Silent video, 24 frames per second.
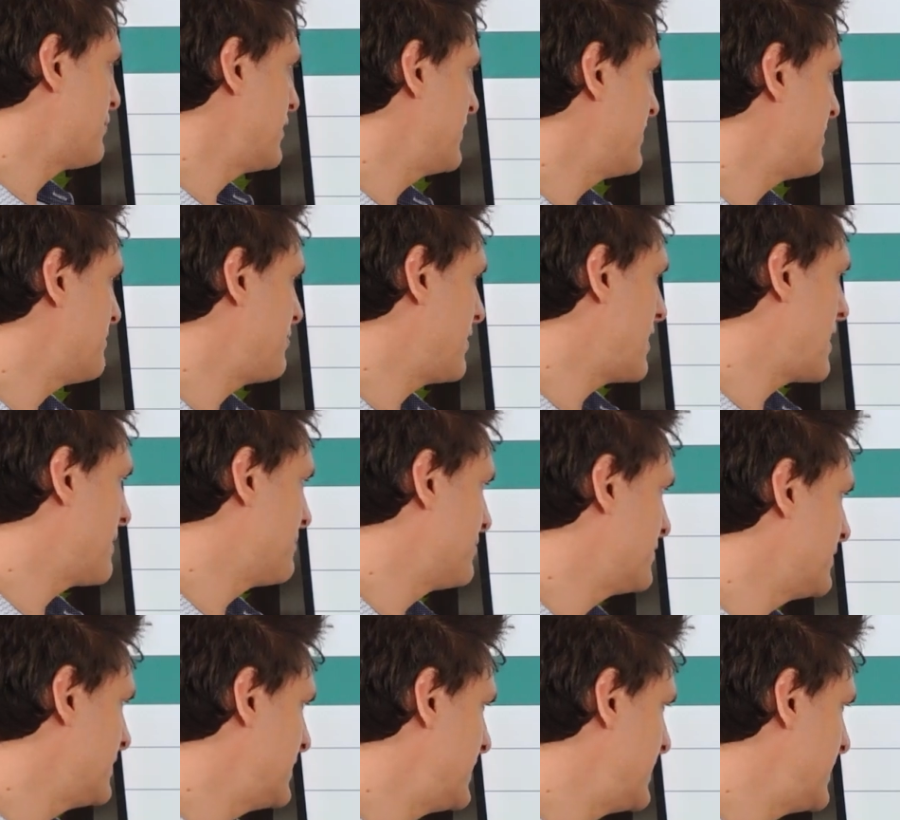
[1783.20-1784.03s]
breathing
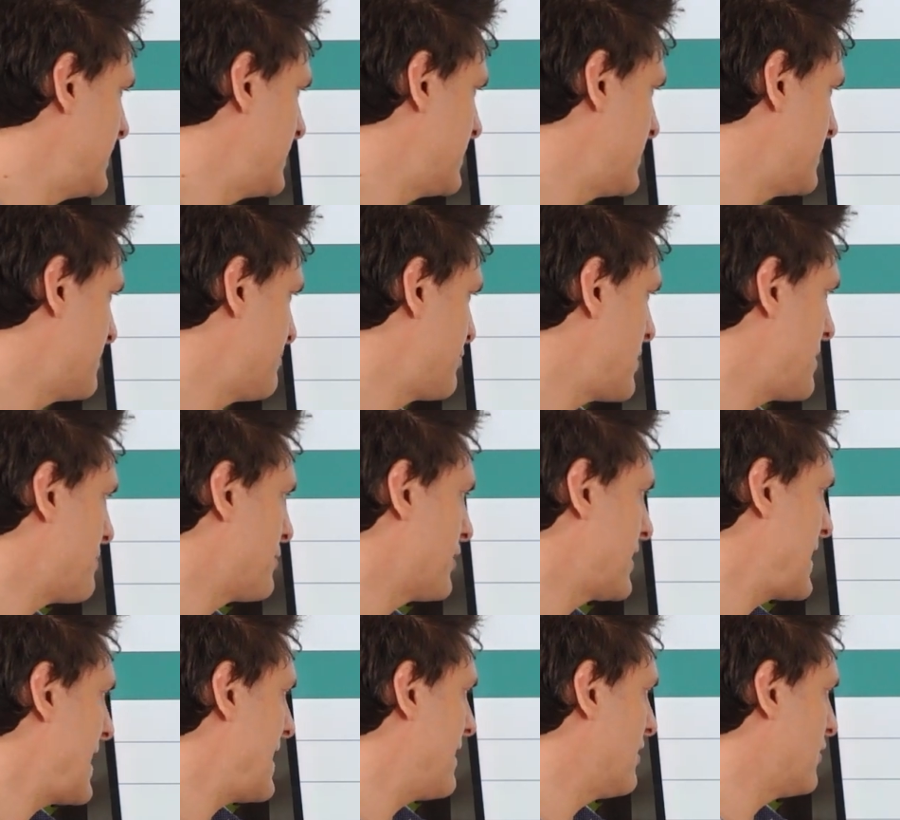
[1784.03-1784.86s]
properly,
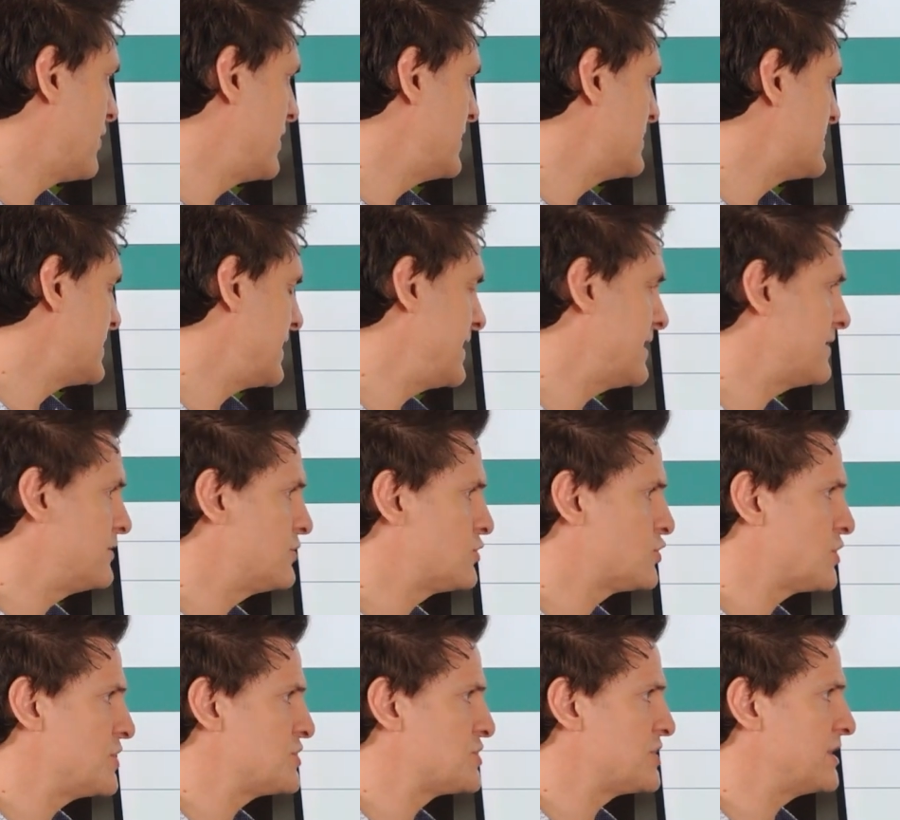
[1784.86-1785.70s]
proper calorie intake,
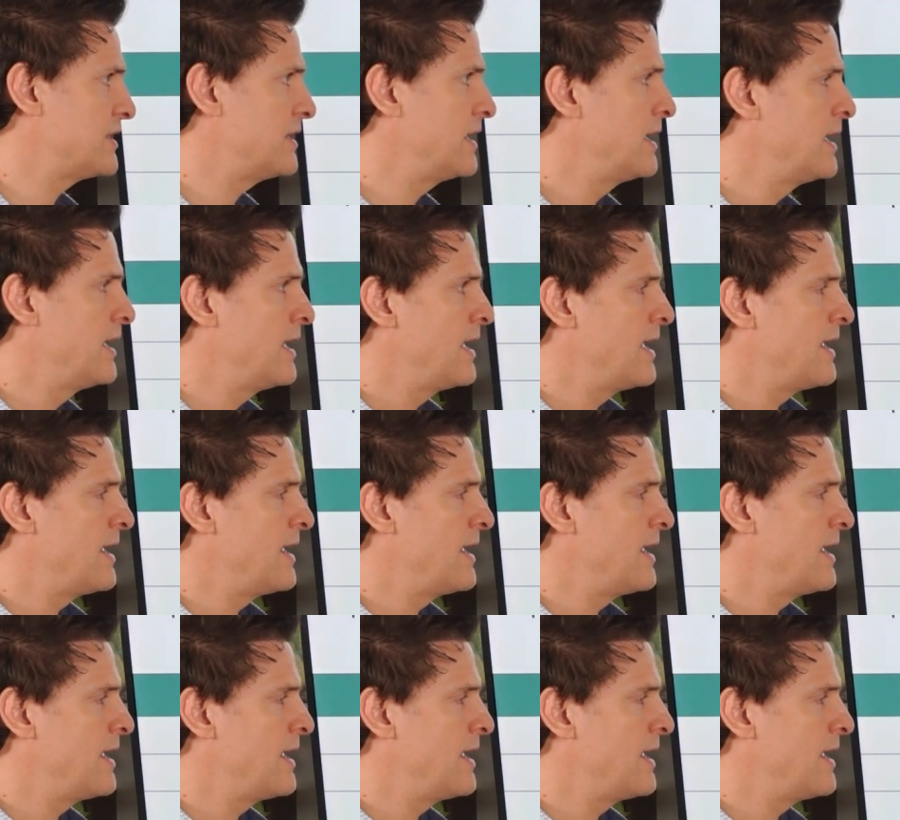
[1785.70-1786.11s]
nutrition.